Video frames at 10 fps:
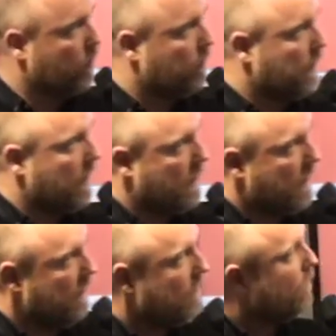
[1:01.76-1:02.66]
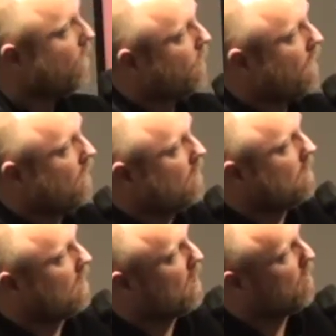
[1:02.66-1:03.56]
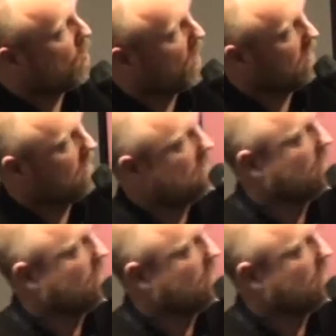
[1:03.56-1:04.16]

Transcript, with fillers: would be secret number one,